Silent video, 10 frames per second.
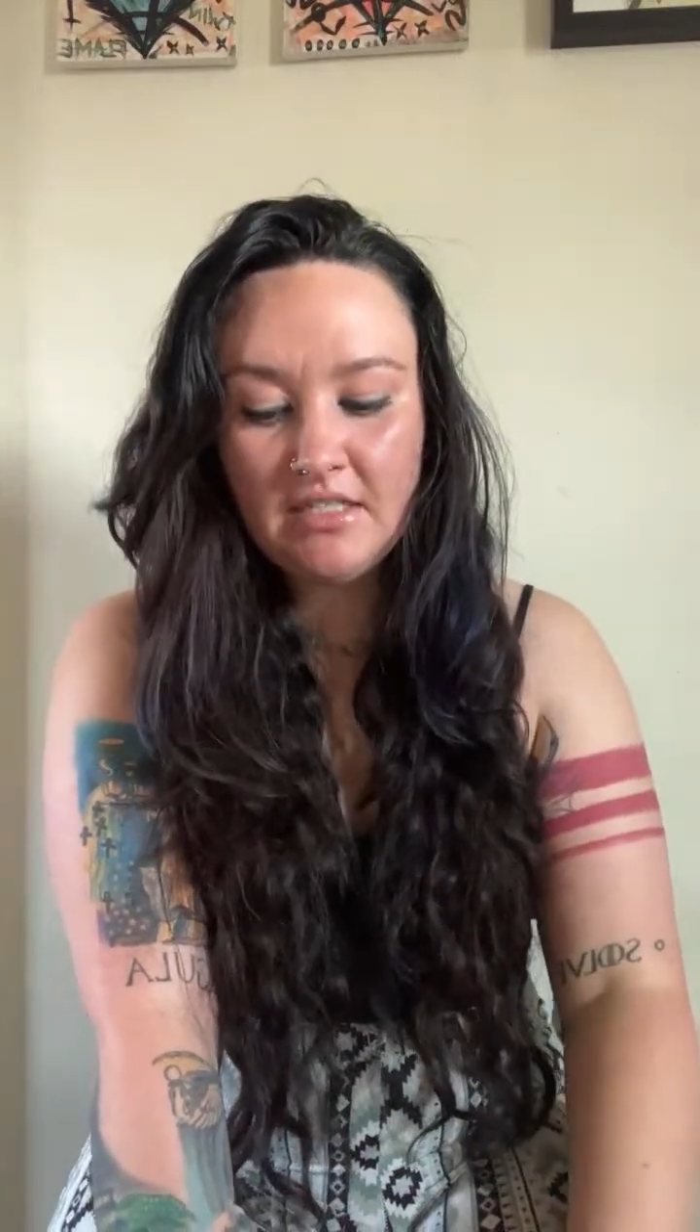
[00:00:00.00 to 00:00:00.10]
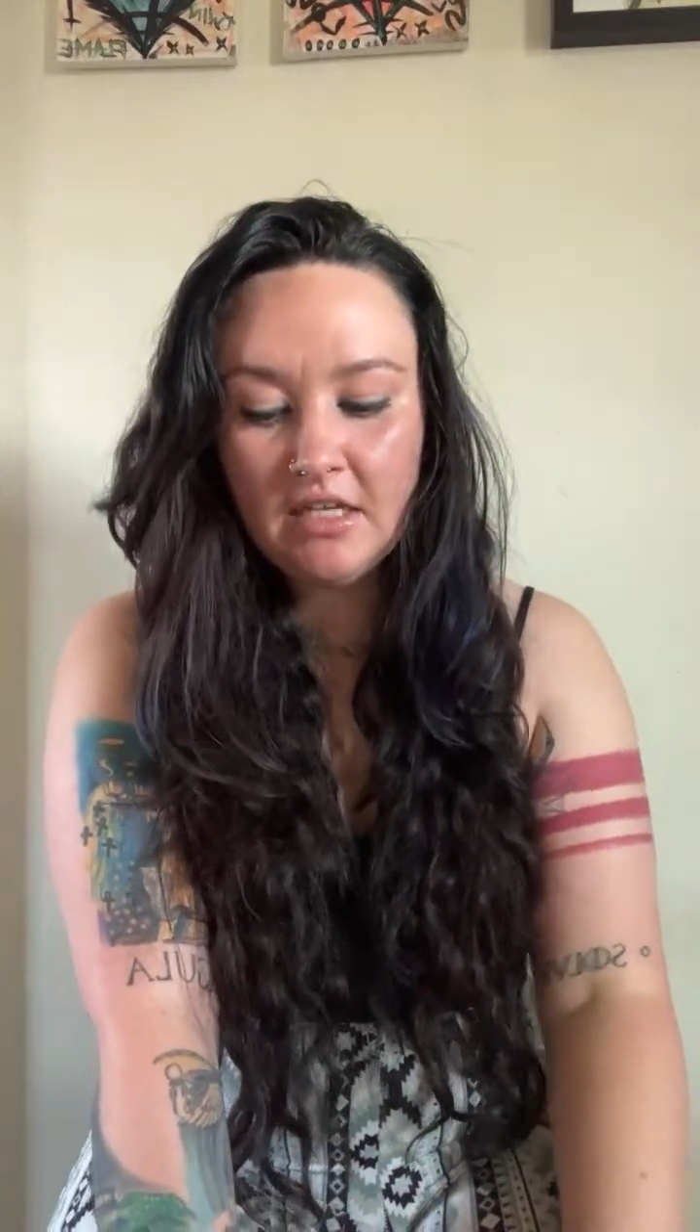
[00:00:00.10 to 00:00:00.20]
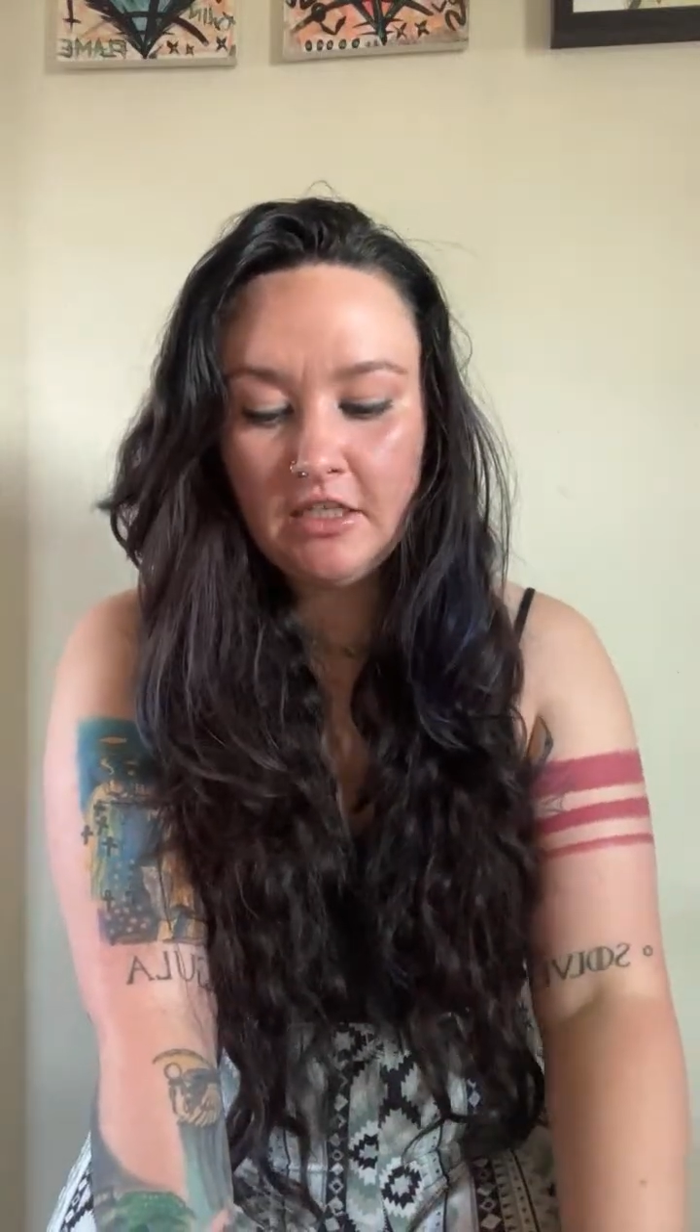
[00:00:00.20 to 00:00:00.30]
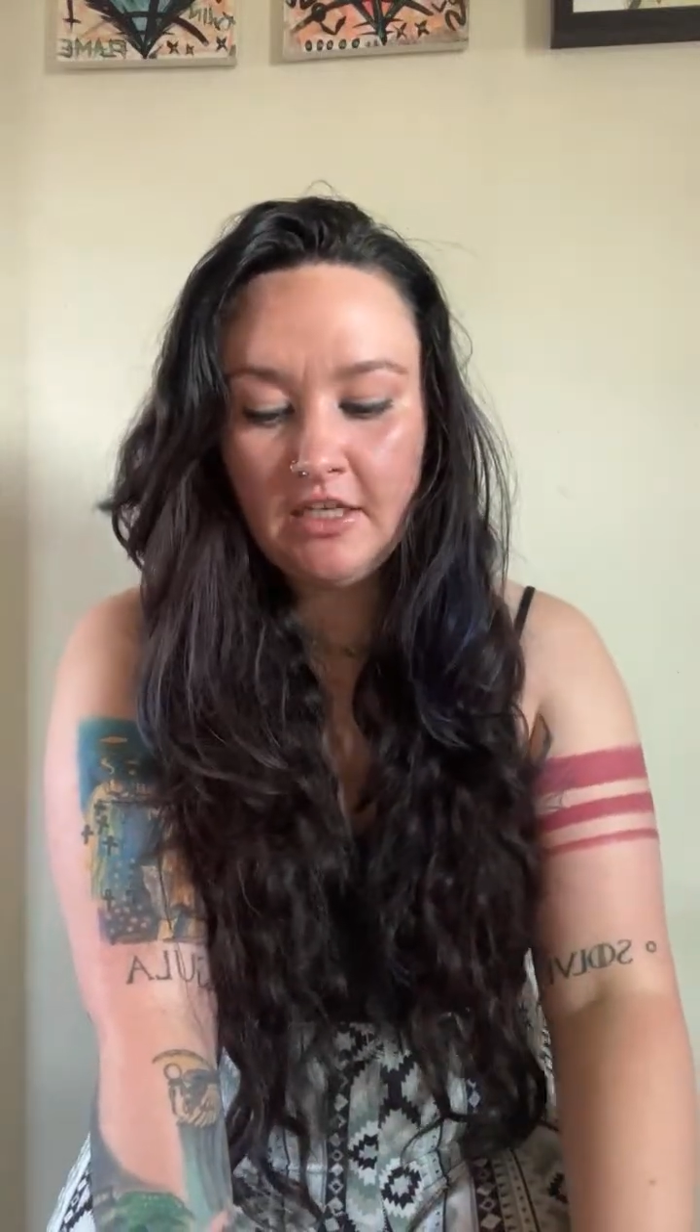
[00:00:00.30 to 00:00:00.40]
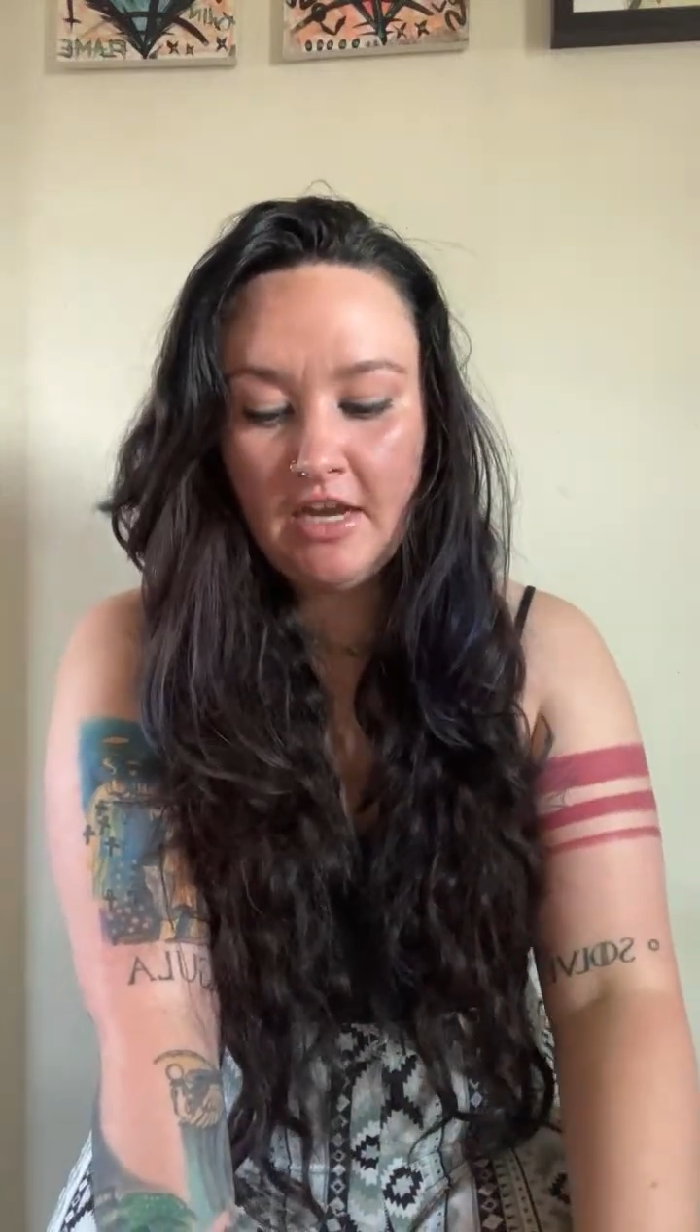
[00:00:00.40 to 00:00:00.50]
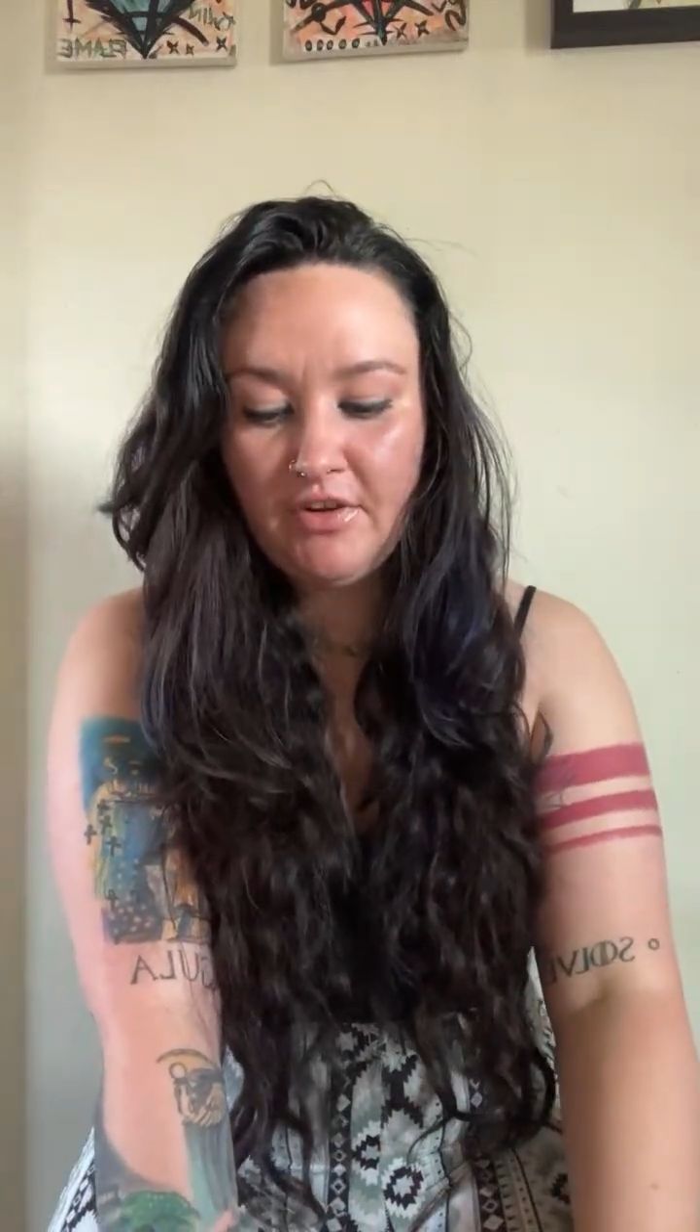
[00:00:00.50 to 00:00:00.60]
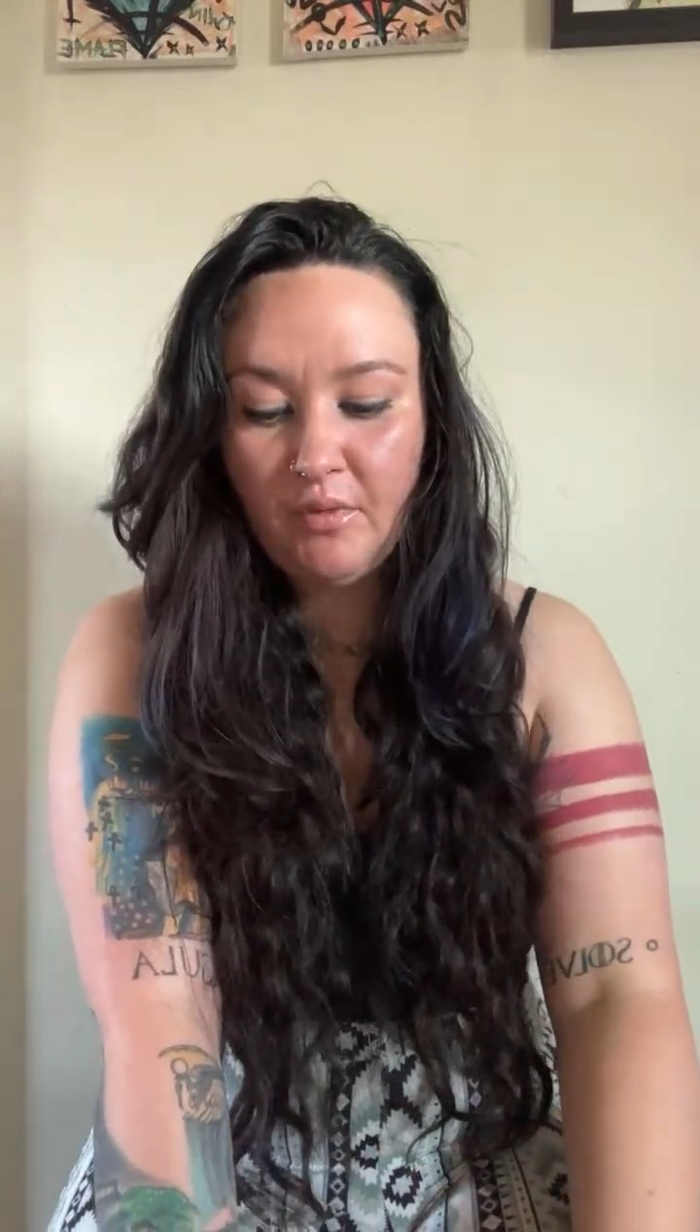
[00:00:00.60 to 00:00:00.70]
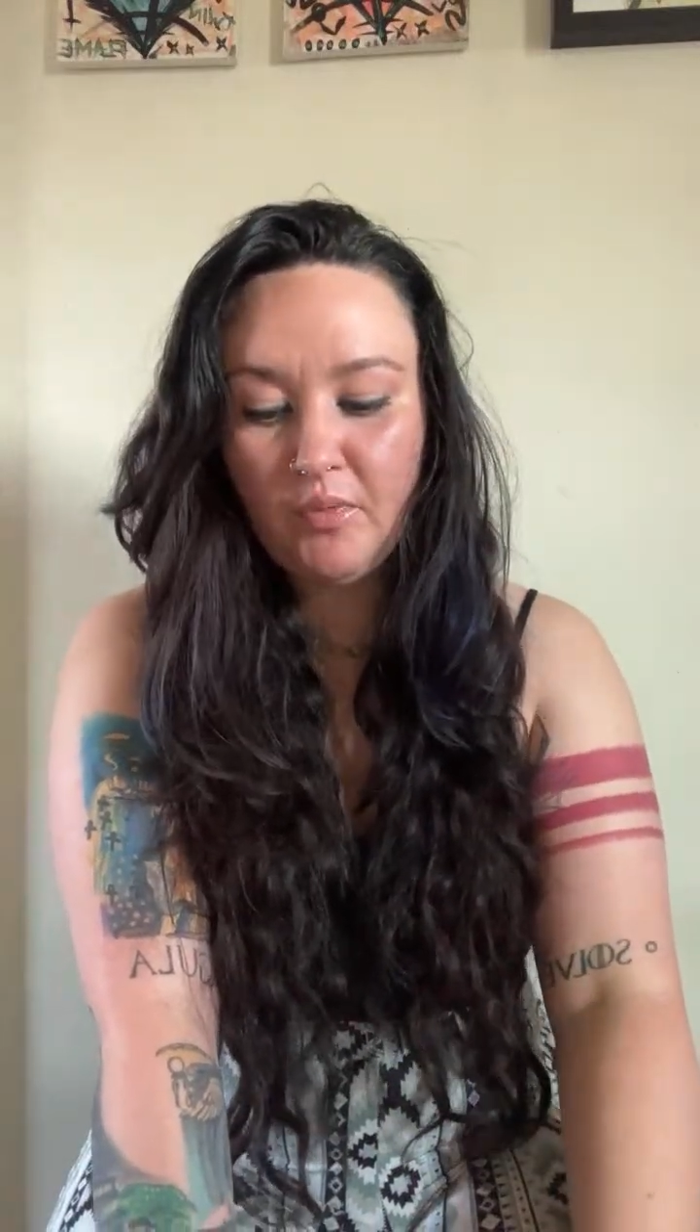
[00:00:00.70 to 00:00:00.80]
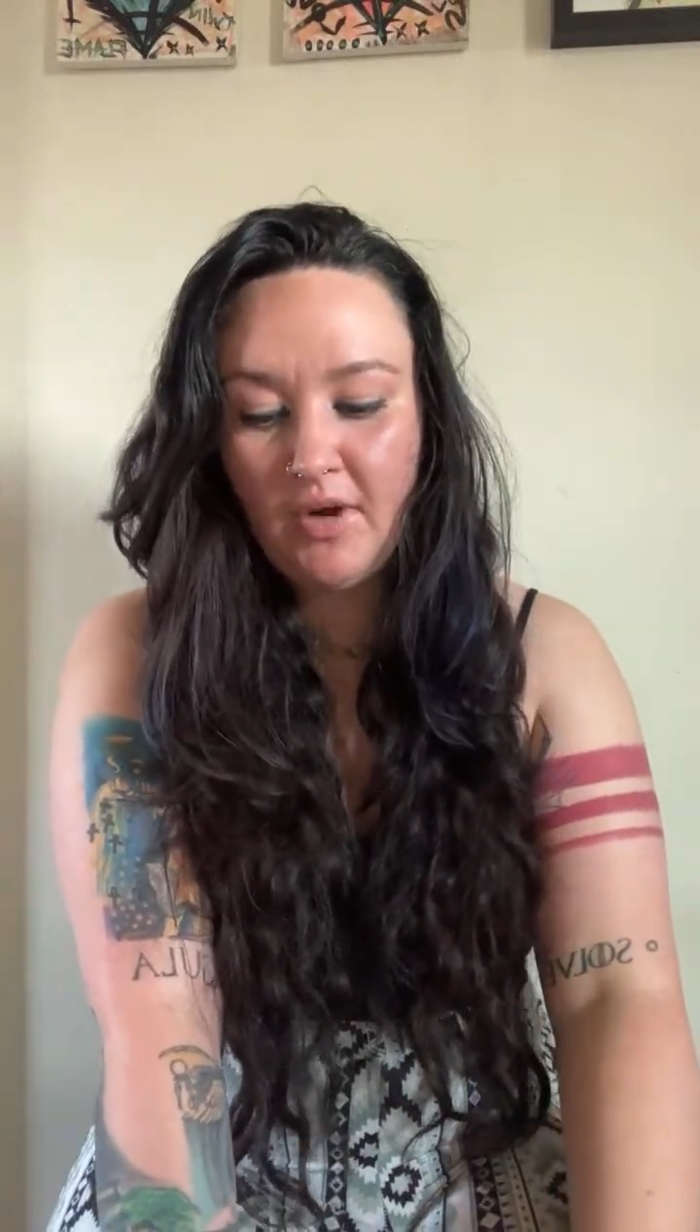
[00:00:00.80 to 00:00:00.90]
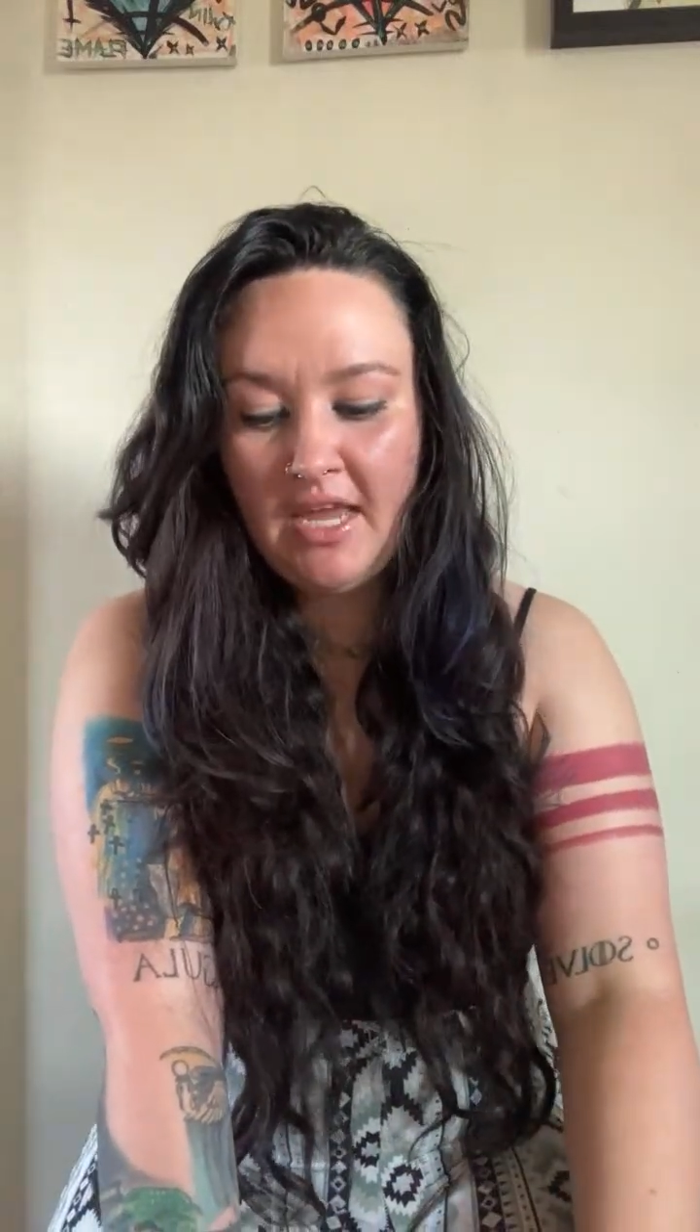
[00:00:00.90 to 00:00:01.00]
to clean out your
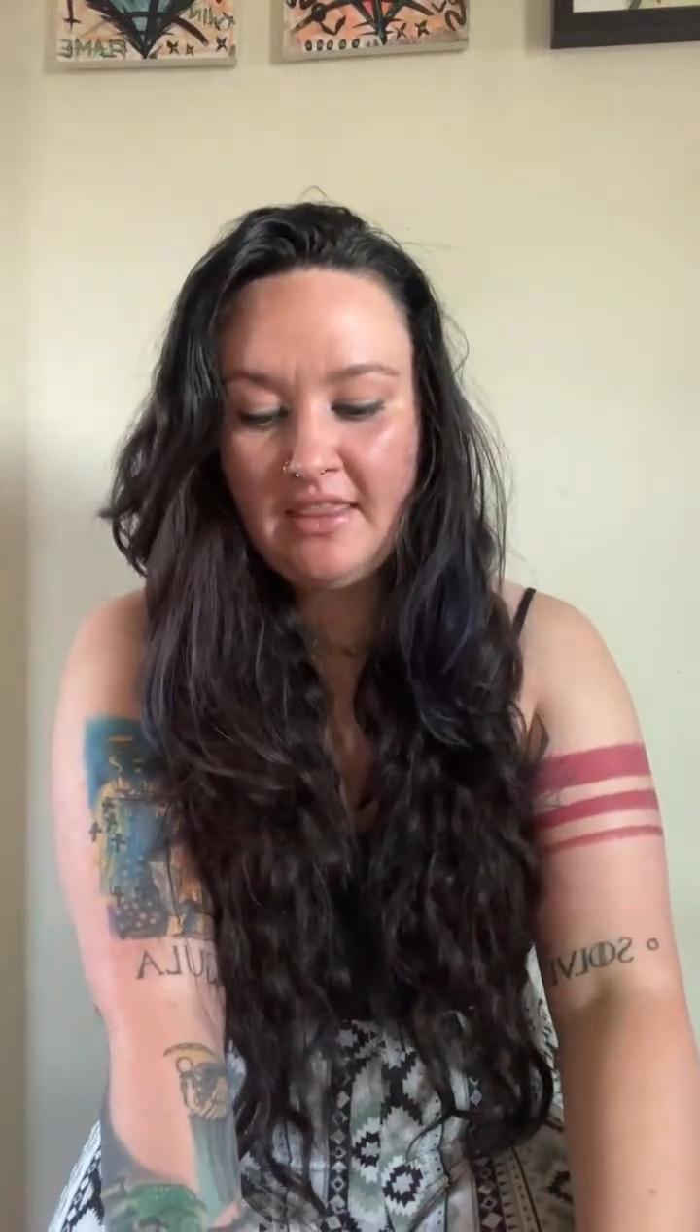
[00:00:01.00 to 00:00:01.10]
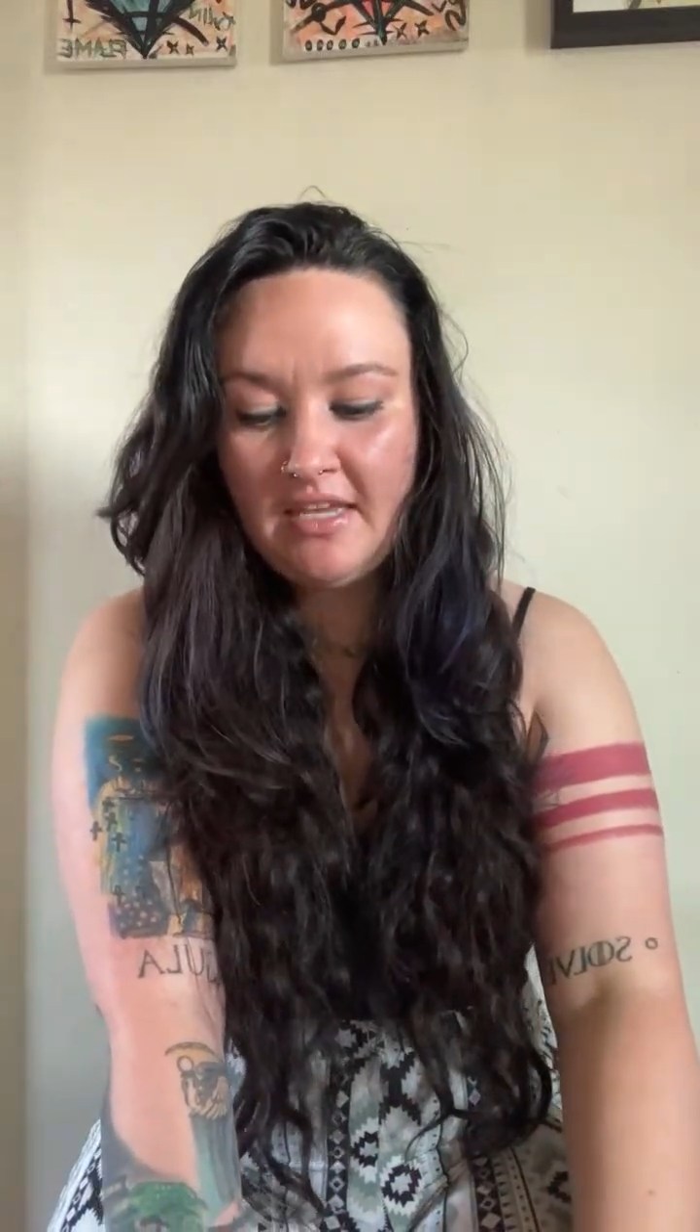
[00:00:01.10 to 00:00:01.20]
brain,